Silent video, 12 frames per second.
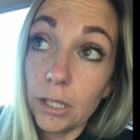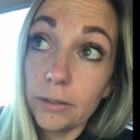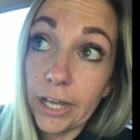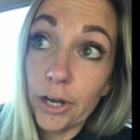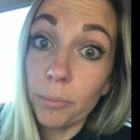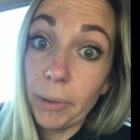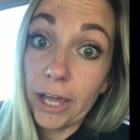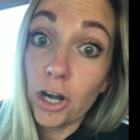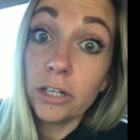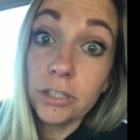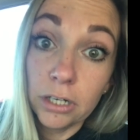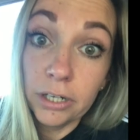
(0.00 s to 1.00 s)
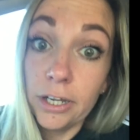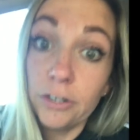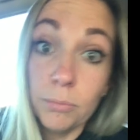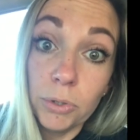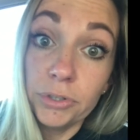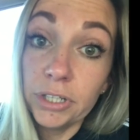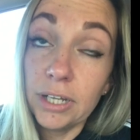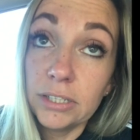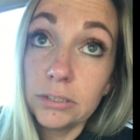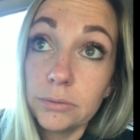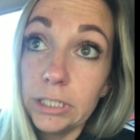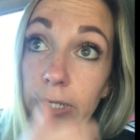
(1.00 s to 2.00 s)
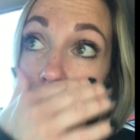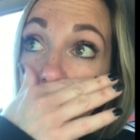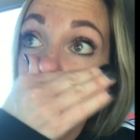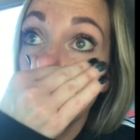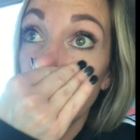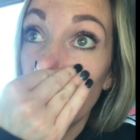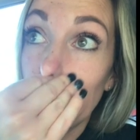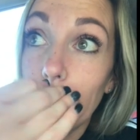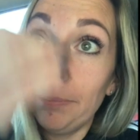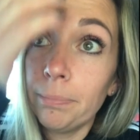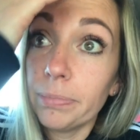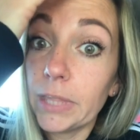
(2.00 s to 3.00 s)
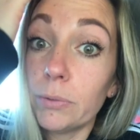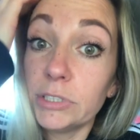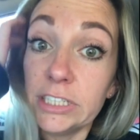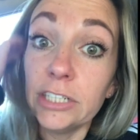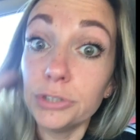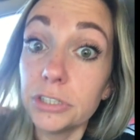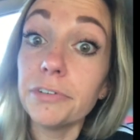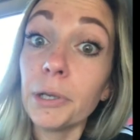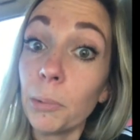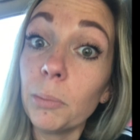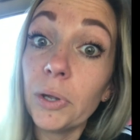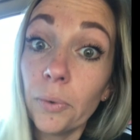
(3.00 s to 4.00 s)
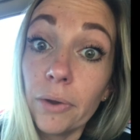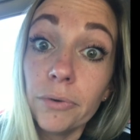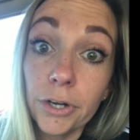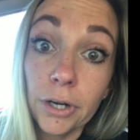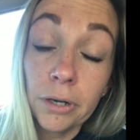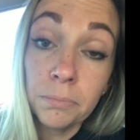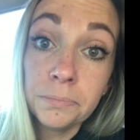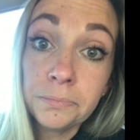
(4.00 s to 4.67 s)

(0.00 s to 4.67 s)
They are bad. Our daughter had pneumonia last week, and it was dangerous for him to be around her.